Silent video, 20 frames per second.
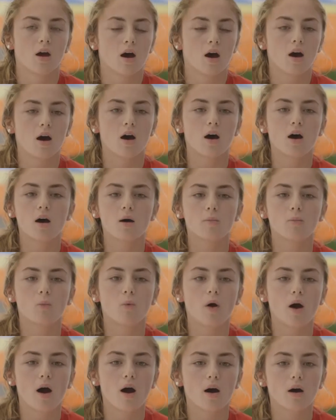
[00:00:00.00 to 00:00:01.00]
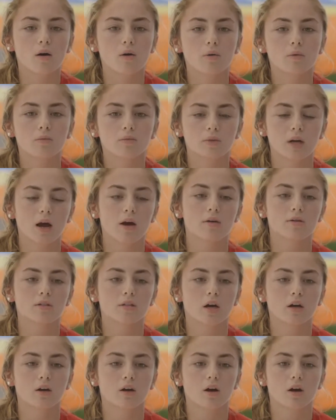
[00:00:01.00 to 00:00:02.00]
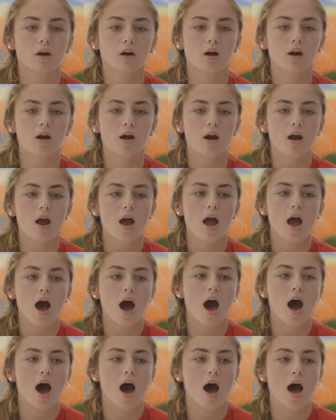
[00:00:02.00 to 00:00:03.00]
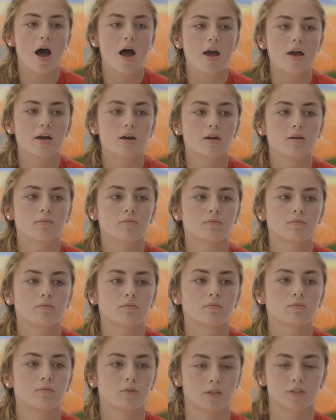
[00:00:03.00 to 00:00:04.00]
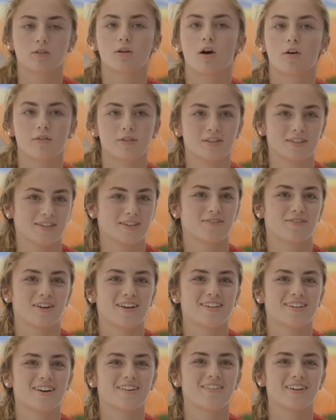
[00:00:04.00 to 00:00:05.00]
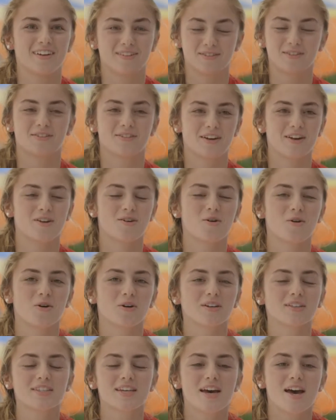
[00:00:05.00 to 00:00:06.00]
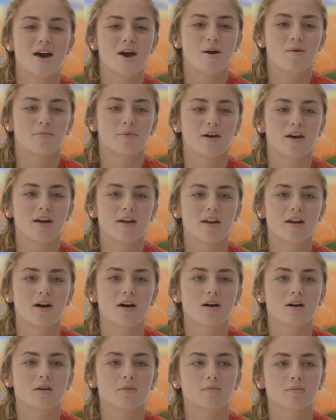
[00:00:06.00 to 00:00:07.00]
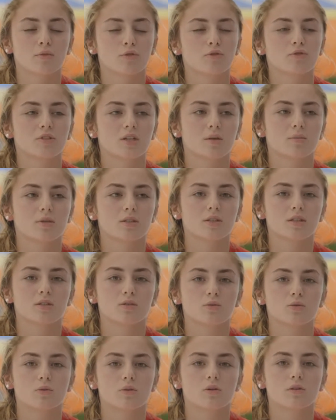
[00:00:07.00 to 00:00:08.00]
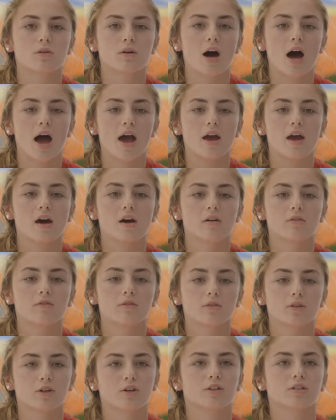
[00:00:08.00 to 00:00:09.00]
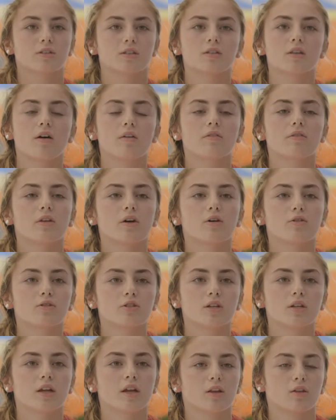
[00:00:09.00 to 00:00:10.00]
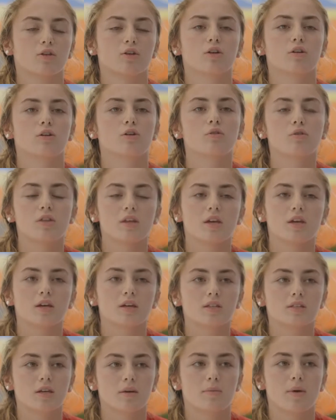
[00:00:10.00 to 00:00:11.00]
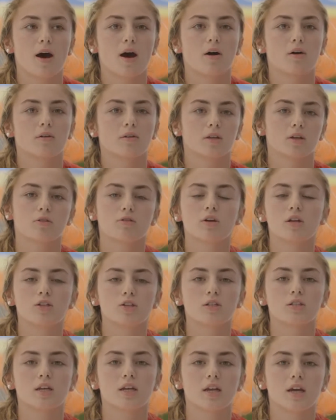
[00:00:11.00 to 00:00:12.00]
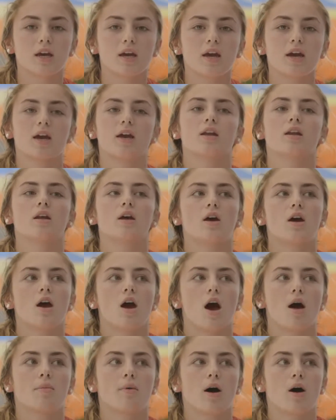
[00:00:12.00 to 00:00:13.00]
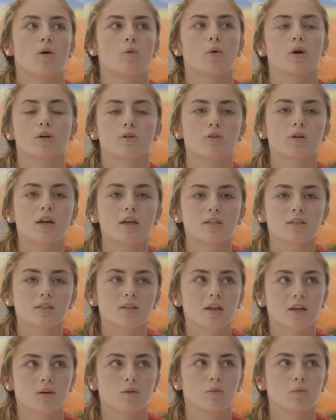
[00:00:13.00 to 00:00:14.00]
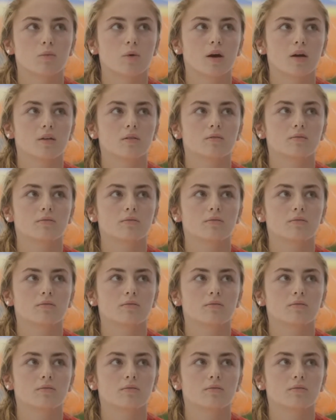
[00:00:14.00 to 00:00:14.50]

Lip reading: Well, when I was younger, I was obviously afraid to go in. It was very cold, but through San Jose School, I have learned to love the ocean and learn new things about the creatures in it and about what creates, like, what